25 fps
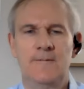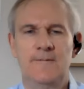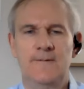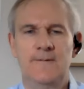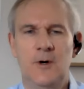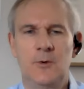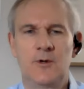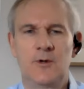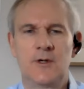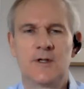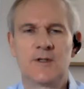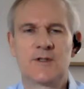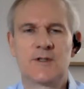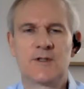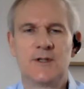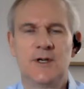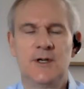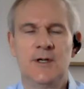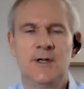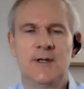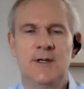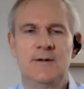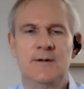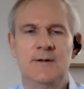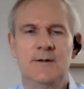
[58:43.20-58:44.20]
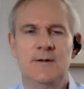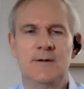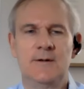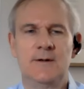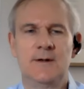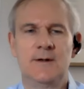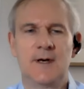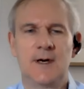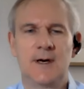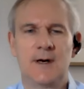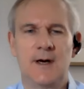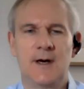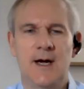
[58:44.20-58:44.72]
focused on
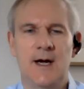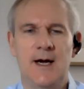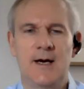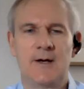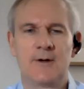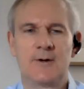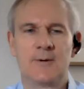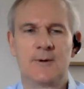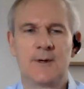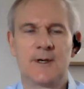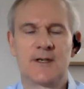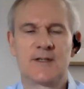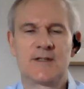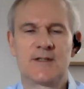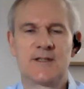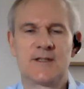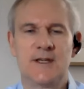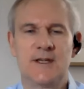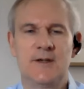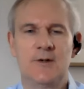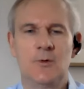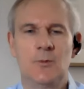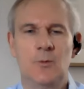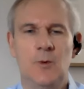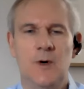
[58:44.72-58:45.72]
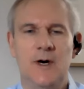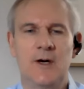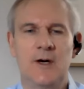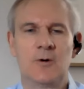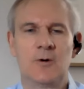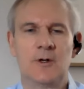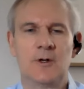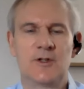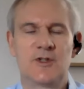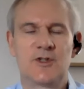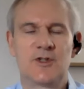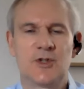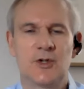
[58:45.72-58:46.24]
how to extend
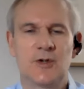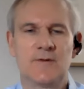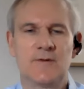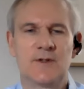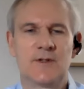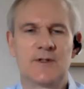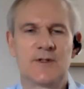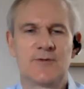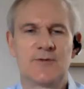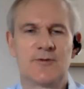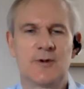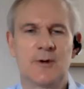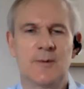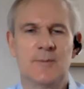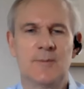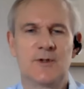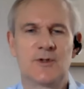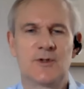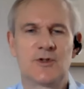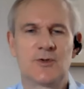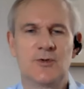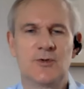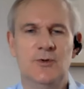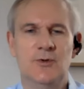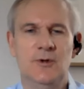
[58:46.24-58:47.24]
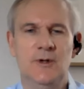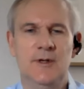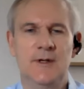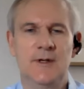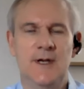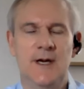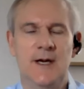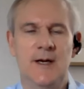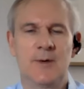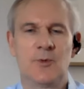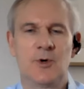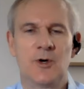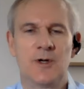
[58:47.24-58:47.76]
wireless service from the school and
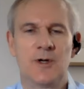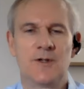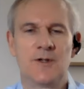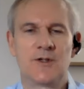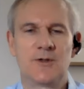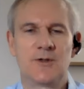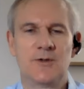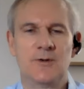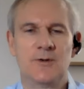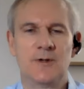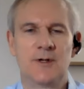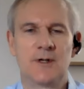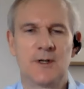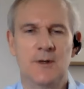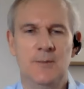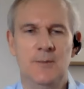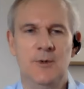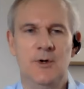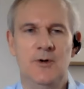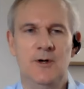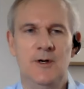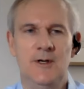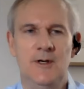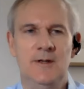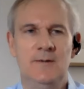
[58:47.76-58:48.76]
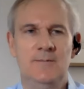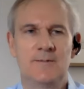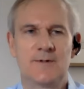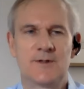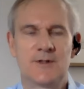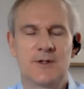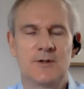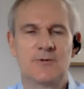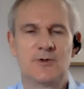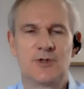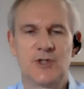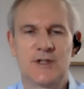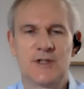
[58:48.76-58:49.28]
libraries to the community,
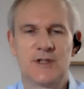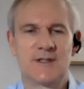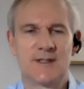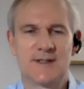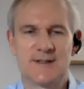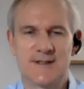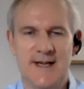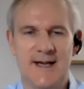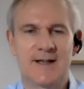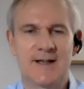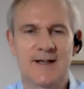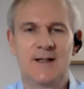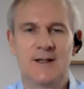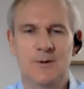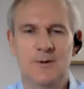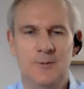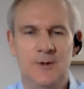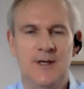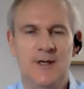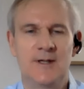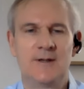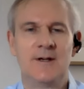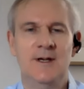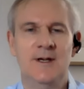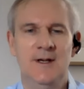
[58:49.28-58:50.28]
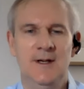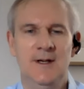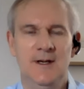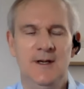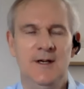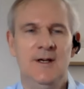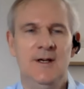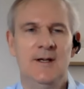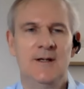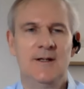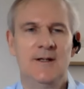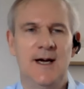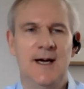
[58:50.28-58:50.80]
so just exactly what
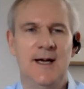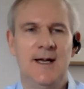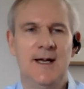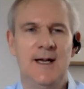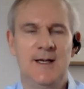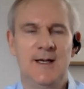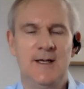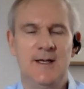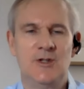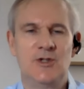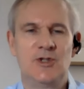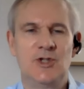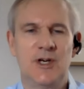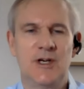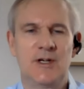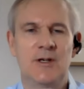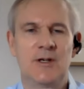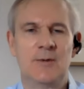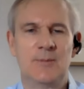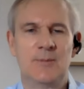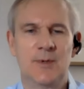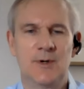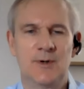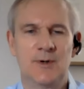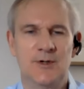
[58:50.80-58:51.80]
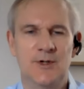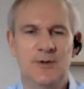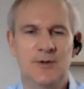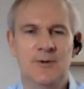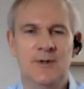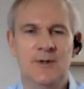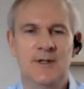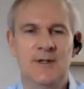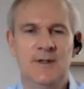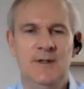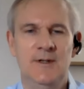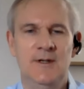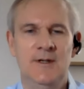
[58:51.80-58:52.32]
Dianne and Jacob are
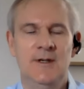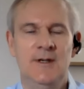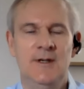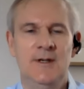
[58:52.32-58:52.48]
doing.